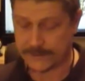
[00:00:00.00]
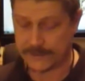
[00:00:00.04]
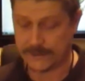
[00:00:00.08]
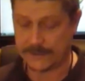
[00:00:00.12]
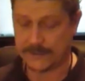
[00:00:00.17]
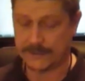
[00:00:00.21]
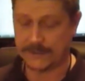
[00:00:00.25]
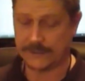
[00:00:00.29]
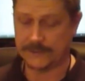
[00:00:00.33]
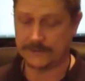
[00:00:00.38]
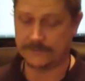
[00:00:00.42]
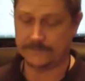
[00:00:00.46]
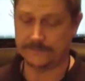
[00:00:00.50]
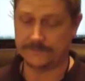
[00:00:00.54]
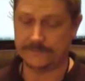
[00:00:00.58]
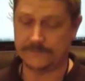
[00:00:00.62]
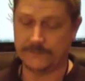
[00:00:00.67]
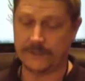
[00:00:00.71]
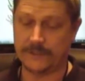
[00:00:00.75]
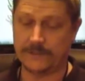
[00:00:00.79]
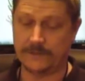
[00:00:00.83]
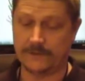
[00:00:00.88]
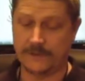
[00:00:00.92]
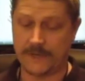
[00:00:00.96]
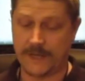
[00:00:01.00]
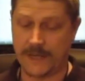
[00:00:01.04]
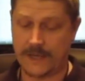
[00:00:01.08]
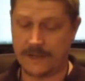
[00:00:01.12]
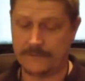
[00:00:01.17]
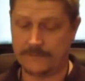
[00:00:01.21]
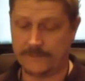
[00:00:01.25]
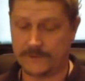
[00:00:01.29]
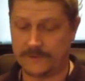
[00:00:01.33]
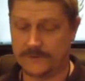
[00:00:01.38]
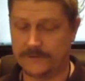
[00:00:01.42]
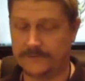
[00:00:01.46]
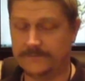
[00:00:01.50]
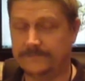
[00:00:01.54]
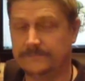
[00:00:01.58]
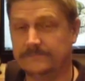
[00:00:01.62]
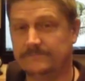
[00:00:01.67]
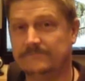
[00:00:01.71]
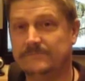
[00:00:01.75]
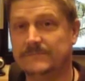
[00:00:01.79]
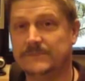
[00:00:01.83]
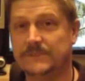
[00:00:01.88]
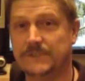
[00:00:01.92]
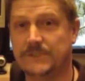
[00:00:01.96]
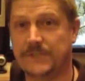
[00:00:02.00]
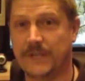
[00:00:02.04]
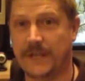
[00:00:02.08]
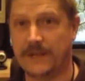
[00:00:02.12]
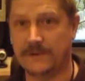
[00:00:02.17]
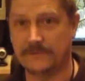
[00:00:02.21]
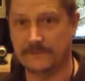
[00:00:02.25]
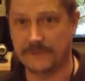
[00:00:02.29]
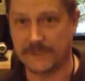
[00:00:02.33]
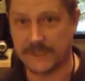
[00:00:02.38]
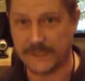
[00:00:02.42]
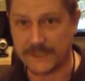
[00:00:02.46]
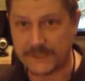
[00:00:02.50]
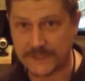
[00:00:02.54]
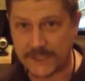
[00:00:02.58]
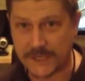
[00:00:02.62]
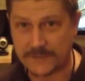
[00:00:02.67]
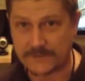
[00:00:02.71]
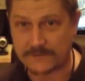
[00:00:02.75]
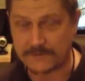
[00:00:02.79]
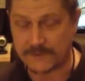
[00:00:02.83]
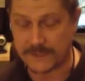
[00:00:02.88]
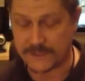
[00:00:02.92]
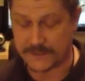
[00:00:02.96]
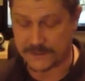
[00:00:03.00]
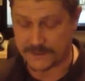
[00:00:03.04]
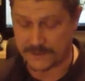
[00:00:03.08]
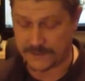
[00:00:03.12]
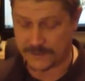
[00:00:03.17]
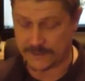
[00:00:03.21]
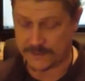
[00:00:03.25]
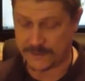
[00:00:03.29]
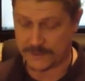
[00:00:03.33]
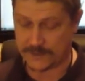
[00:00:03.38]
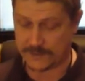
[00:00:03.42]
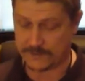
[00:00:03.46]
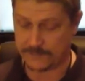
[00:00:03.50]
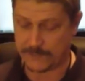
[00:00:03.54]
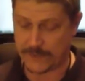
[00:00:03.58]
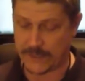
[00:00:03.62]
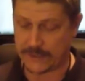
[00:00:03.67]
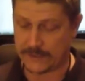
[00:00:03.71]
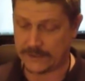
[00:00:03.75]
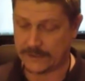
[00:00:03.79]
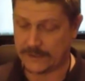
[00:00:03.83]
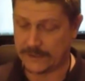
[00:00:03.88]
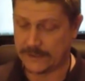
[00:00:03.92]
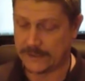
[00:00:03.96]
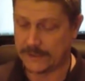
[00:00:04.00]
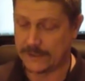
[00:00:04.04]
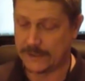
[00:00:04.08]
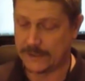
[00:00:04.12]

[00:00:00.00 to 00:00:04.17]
We do a number of general accessories that you'd expect,